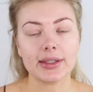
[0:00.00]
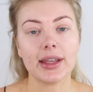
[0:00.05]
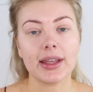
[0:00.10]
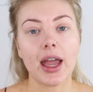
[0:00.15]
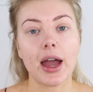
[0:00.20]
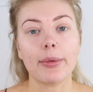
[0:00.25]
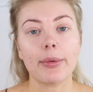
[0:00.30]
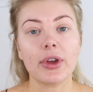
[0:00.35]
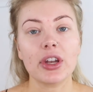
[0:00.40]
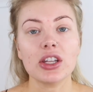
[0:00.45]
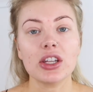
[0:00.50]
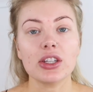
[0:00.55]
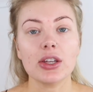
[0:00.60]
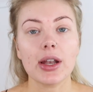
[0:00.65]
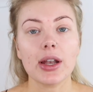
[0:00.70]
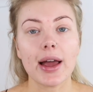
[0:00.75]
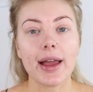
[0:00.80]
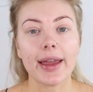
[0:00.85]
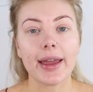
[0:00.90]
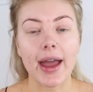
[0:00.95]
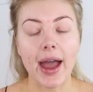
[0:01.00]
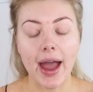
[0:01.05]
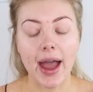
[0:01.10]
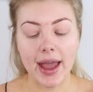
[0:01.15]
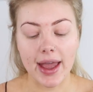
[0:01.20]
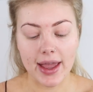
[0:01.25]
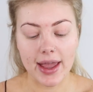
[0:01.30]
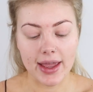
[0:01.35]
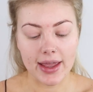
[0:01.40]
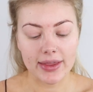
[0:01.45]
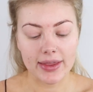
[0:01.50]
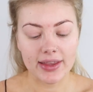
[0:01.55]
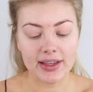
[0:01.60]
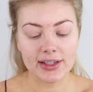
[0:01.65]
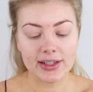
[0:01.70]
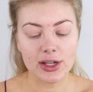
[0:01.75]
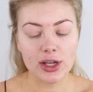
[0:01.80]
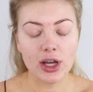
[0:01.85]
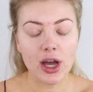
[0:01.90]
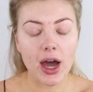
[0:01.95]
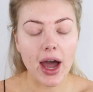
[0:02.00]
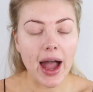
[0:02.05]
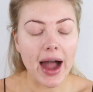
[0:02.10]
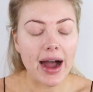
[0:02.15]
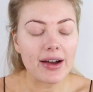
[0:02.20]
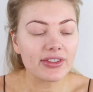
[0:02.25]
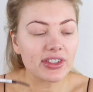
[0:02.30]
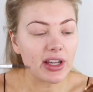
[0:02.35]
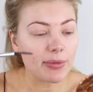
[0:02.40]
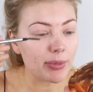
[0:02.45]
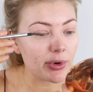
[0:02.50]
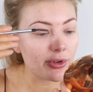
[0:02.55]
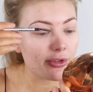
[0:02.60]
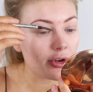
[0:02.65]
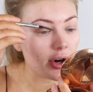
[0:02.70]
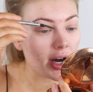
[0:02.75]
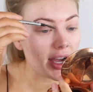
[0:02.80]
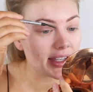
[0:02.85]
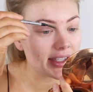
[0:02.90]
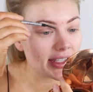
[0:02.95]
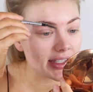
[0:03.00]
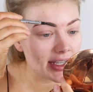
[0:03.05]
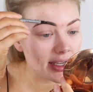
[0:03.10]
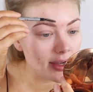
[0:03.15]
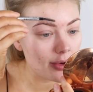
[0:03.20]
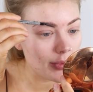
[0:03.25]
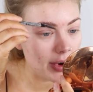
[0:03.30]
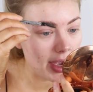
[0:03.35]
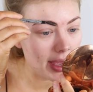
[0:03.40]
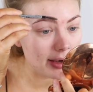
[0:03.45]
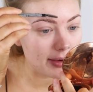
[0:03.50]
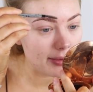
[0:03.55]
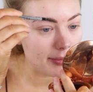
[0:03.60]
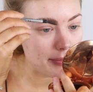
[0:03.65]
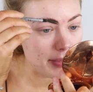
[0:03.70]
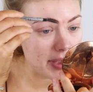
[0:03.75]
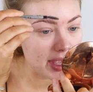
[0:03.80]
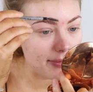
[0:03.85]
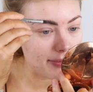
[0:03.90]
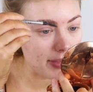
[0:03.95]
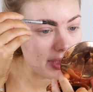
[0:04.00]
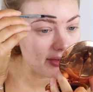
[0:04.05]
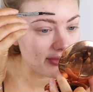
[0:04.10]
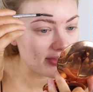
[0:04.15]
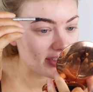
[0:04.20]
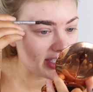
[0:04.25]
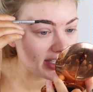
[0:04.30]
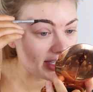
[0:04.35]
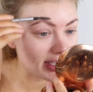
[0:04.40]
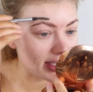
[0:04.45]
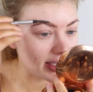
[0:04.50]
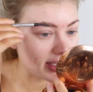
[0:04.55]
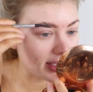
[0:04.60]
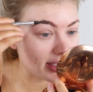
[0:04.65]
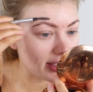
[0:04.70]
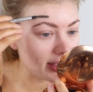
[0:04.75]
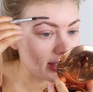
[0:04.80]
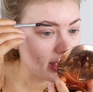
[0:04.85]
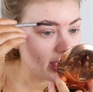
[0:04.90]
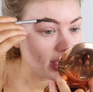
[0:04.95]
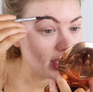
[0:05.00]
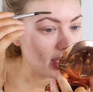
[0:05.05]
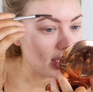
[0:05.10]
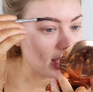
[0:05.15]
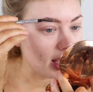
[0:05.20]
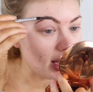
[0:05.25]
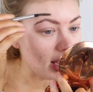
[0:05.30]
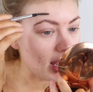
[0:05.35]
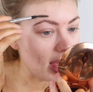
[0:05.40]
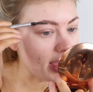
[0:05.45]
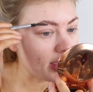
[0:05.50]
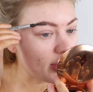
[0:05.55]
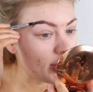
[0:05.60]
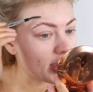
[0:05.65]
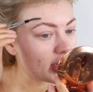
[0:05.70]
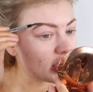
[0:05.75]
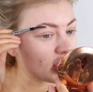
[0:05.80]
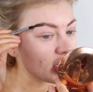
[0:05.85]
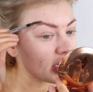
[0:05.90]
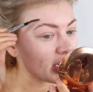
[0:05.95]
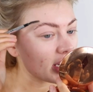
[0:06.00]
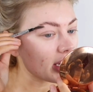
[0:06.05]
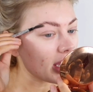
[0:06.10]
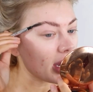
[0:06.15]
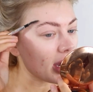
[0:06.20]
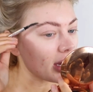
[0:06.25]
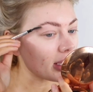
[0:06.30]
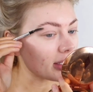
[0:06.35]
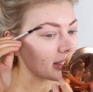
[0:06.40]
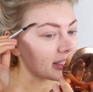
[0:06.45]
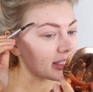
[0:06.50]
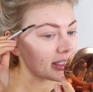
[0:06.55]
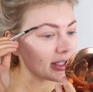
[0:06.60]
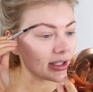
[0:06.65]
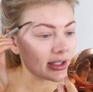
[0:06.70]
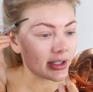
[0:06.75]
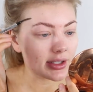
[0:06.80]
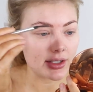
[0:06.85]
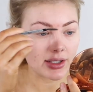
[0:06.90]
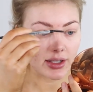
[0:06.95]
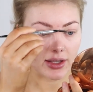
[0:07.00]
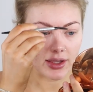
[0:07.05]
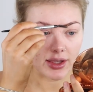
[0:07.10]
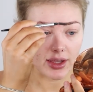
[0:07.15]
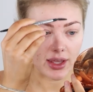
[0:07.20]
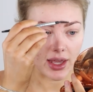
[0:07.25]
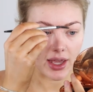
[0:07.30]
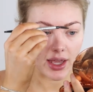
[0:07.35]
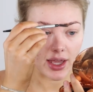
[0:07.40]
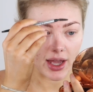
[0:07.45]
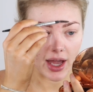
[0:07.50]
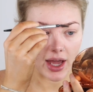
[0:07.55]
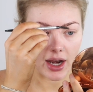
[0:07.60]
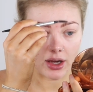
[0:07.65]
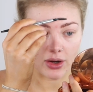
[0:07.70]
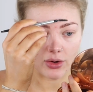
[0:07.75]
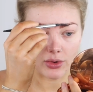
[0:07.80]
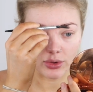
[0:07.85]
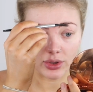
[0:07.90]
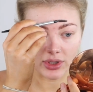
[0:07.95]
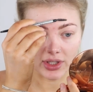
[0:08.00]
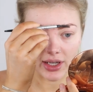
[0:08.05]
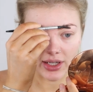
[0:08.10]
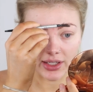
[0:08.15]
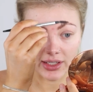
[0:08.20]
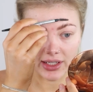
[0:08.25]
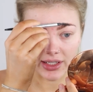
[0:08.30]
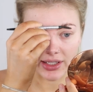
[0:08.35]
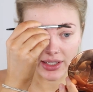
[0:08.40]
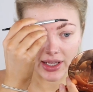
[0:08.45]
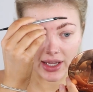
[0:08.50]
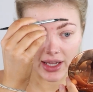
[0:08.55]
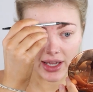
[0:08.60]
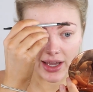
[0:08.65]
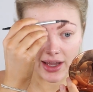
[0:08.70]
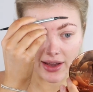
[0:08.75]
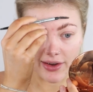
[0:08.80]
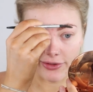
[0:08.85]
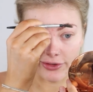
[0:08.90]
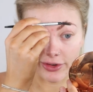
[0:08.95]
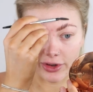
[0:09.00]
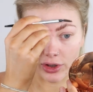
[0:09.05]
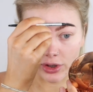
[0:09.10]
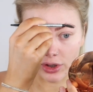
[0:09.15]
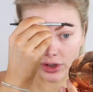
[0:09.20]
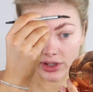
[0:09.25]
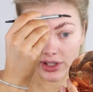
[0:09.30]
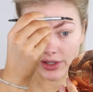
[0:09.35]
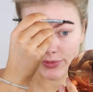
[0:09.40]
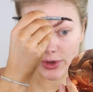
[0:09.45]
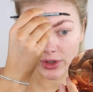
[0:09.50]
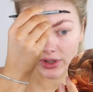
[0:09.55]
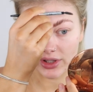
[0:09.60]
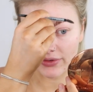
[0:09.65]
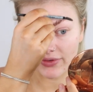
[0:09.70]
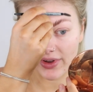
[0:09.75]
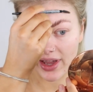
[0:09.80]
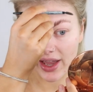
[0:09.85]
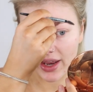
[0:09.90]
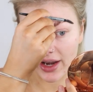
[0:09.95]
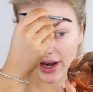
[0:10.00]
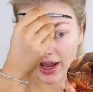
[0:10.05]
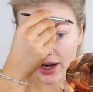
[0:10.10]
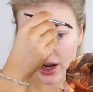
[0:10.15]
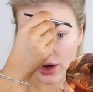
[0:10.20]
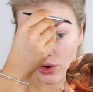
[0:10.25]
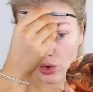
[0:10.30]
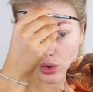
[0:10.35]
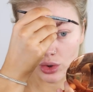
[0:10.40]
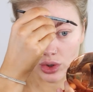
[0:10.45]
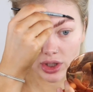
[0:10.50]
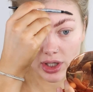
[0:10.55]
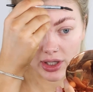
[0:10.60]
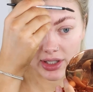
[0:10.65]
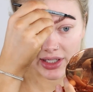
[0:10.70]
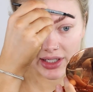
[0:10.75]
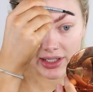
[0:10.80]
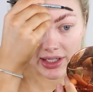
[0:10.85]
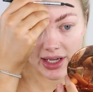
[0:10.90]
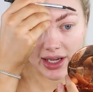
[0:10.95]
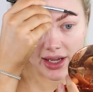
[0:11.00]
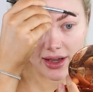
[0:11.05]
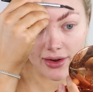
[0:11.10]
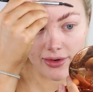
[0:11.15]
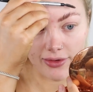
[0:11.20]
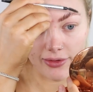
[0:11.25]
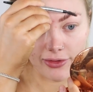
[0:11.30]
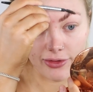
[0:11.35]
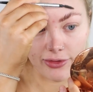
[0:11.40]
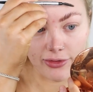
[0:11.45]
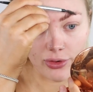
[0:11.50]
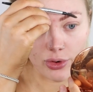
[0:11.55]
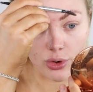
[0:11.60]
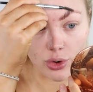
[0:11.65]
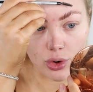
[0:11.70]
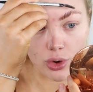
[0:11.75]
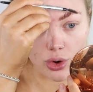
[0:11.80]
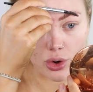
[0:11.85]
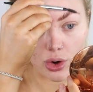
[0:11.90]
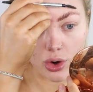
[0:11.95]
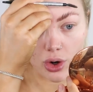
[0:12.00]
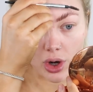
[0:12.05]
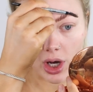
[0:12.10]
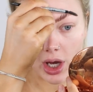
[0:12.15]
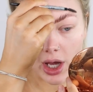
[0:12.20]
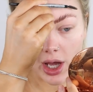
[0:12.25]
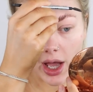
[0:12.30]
So yeah, I'm gonna do like a, this look I have done before. I did it when me and Beth did a like question and answers thing, and I also did it for the glossy box event, and I also did it for